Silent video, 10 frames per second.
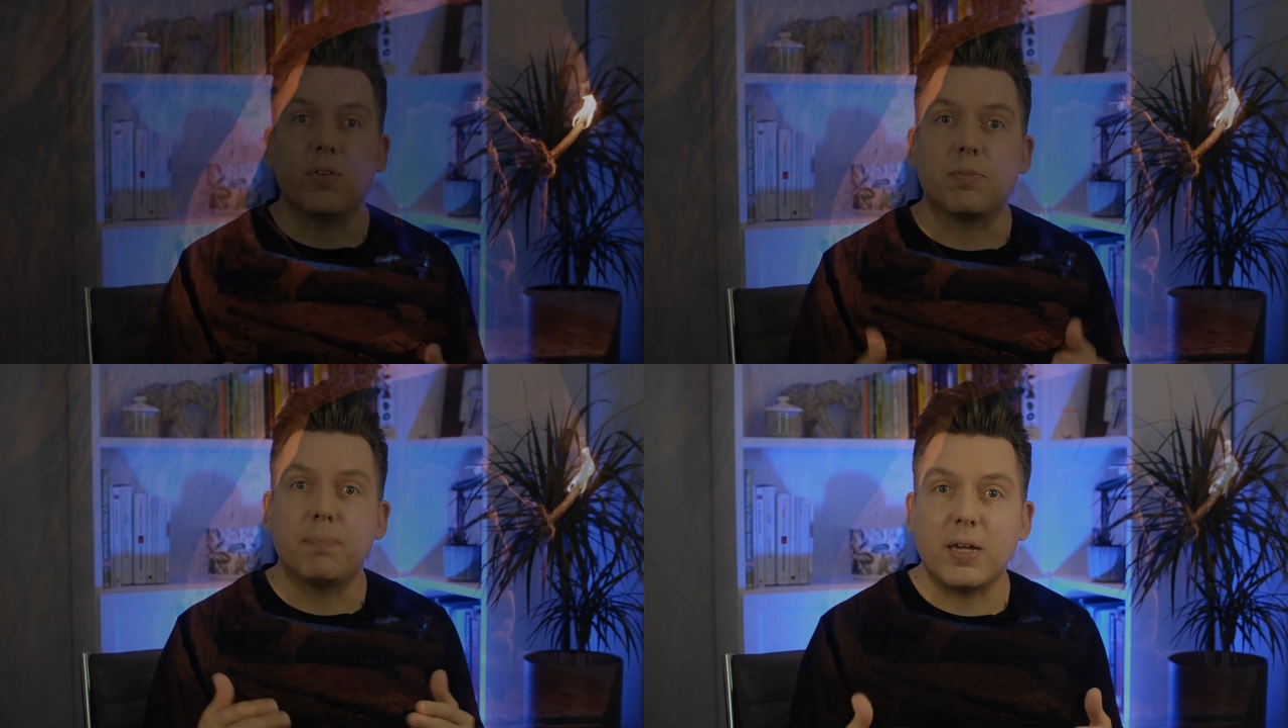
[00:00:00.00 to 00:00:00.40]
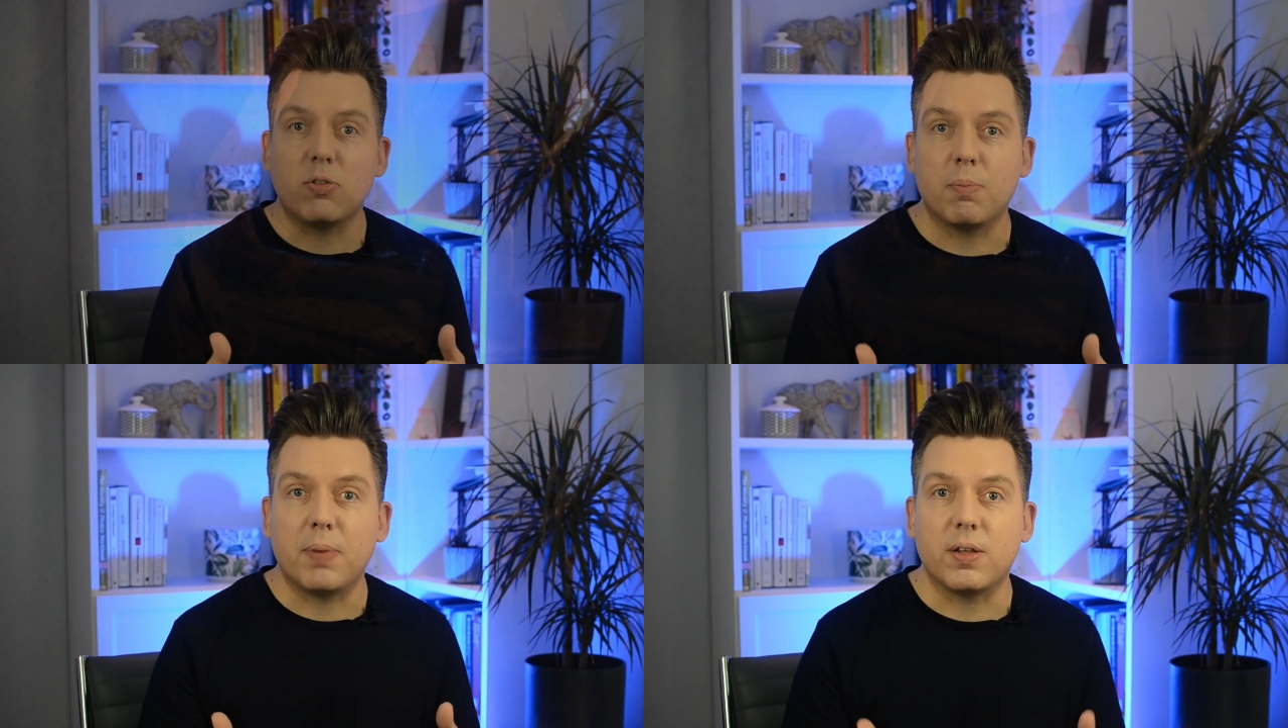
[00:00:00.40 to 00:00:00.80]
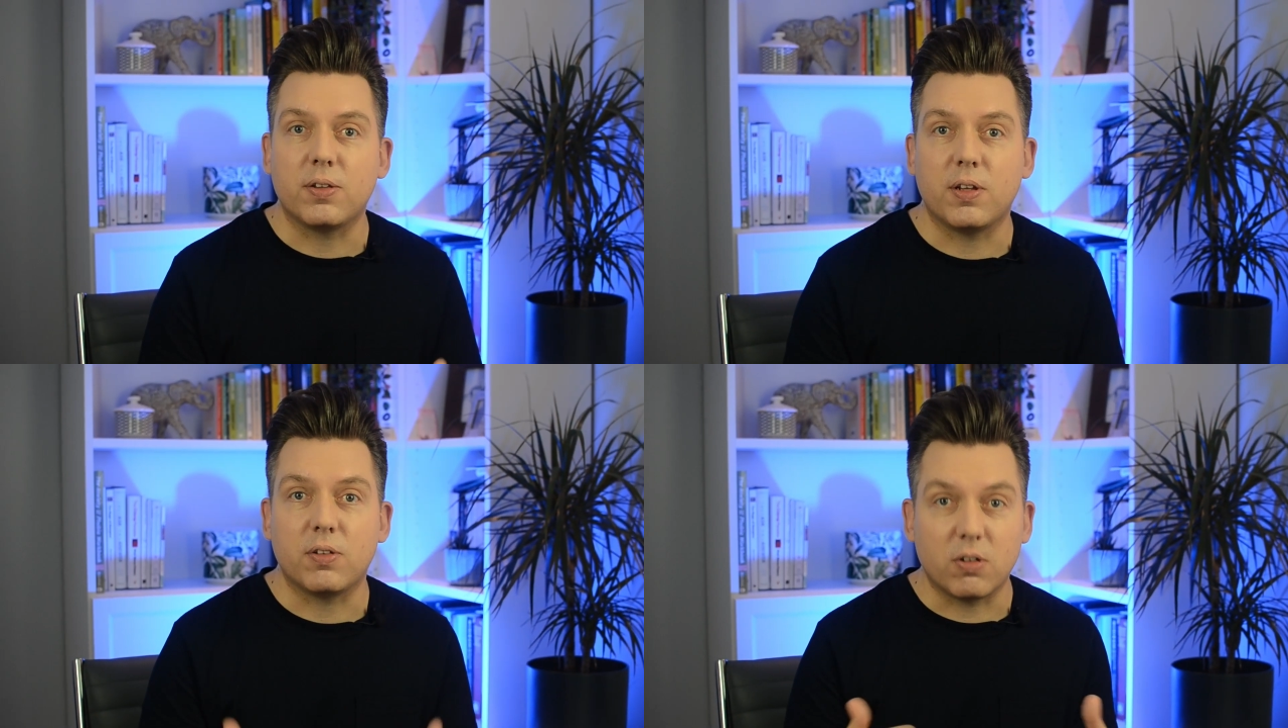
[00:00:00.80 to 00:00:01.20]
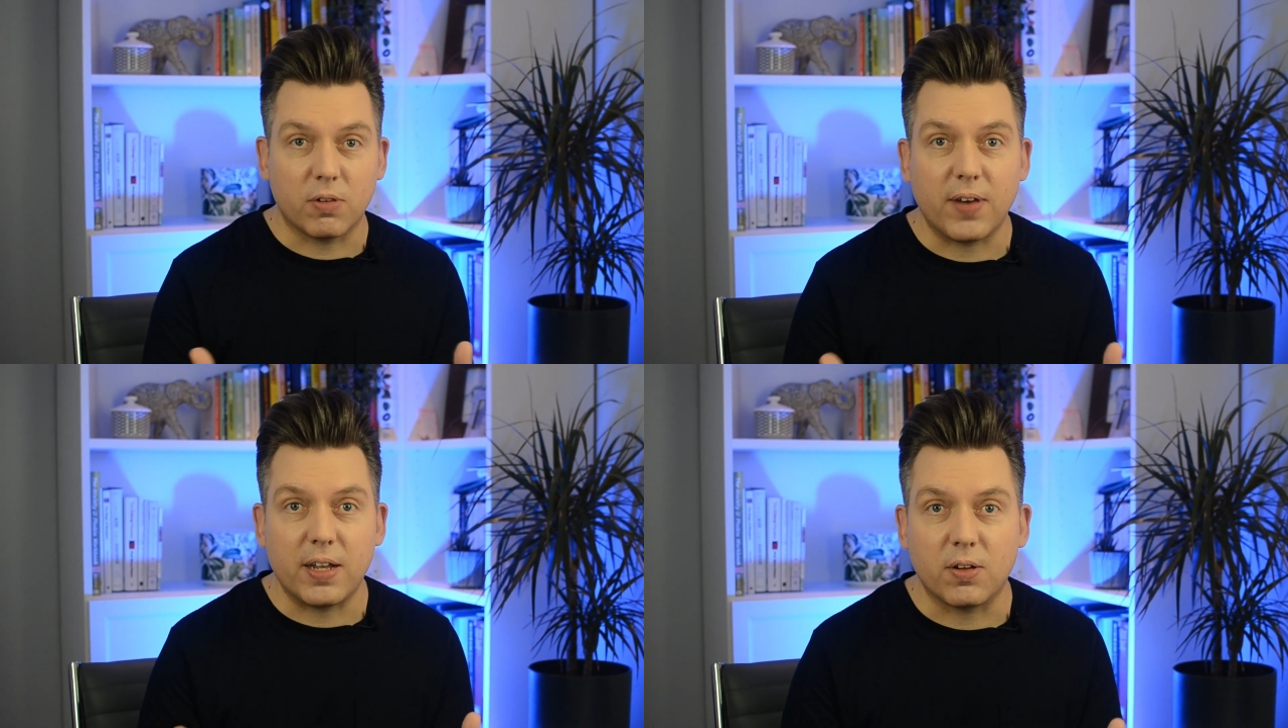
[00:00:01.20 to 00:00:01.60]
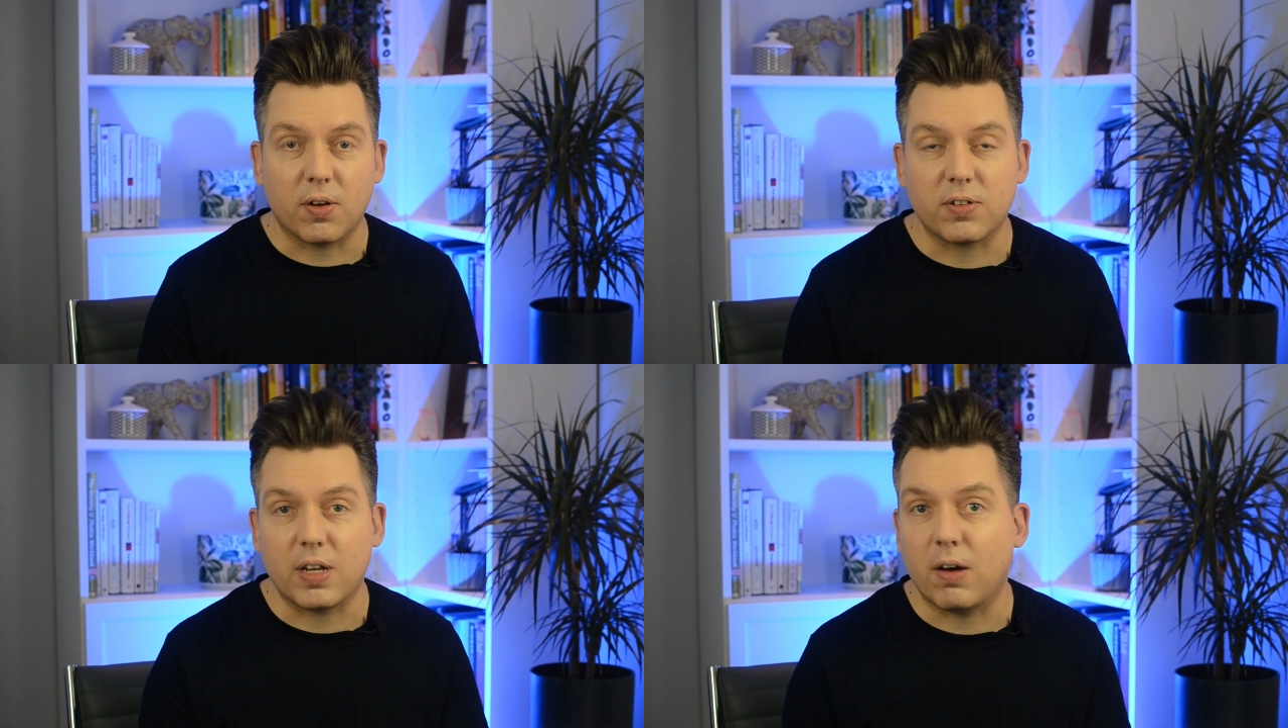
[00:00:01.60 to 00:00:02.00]
us better abilities to defend
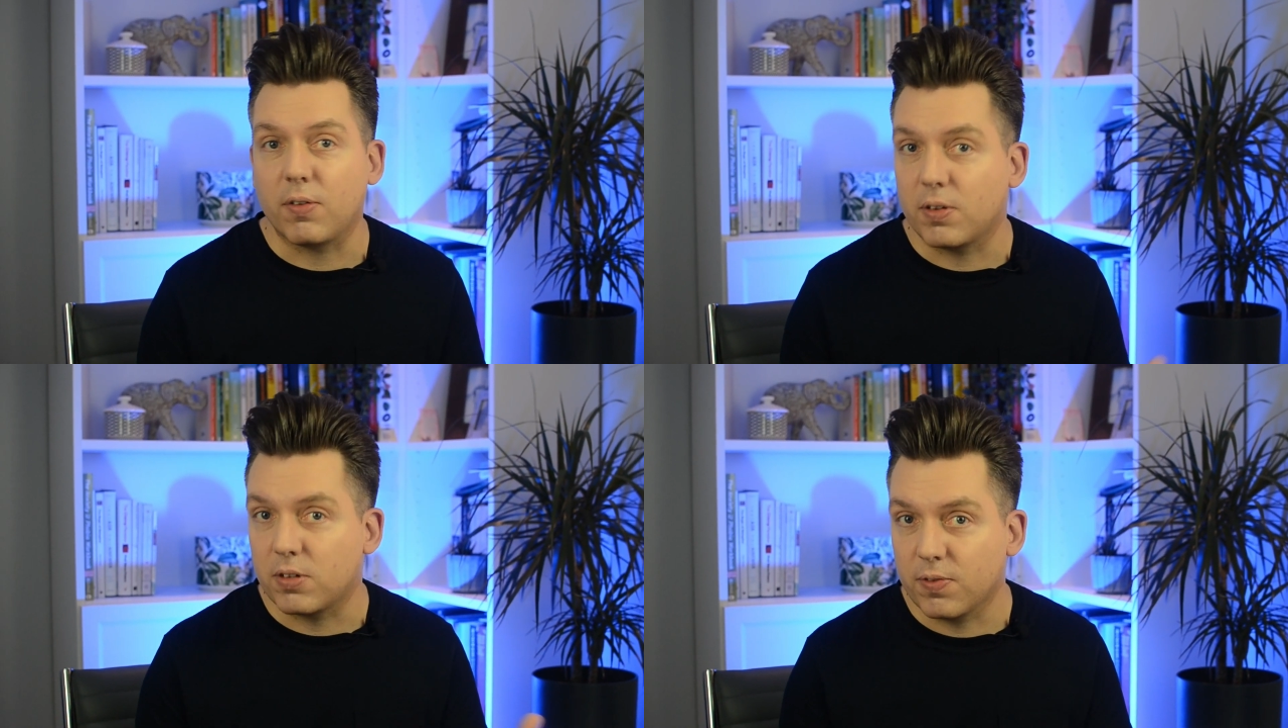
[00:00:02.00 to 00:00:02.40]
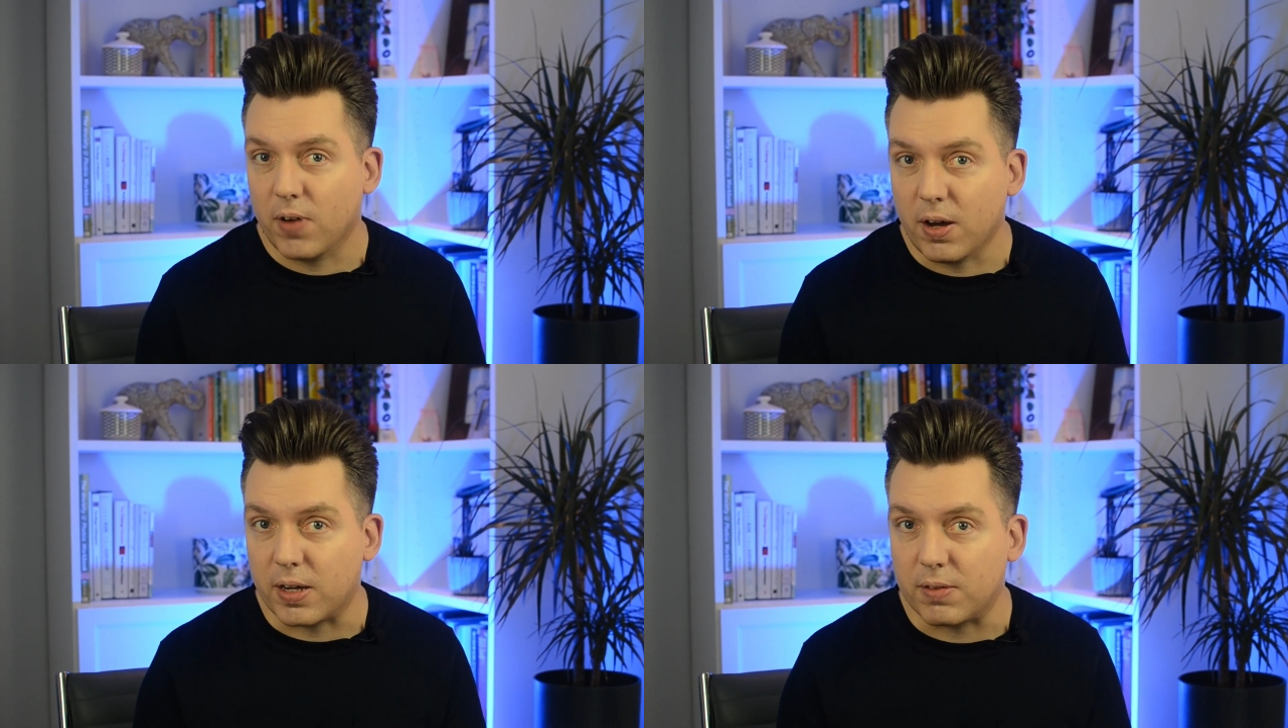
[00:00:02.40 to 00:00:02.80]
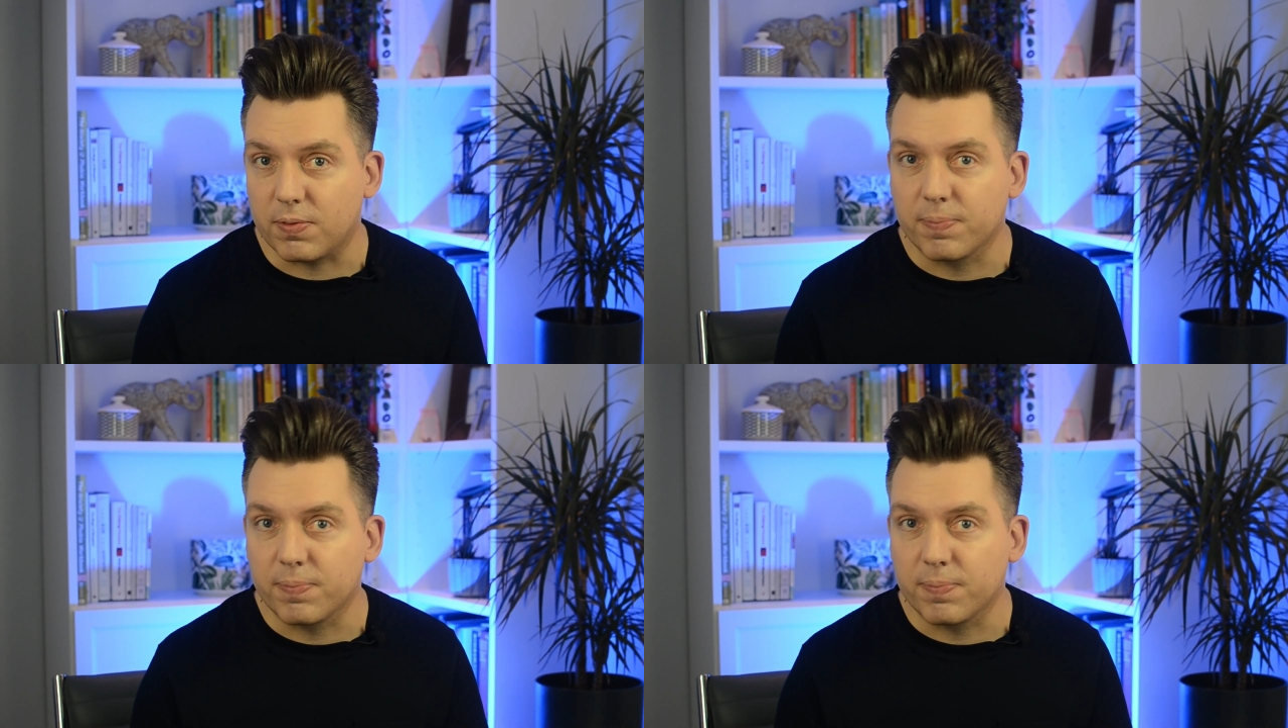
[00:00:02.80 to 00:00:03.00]
ourselves and survive.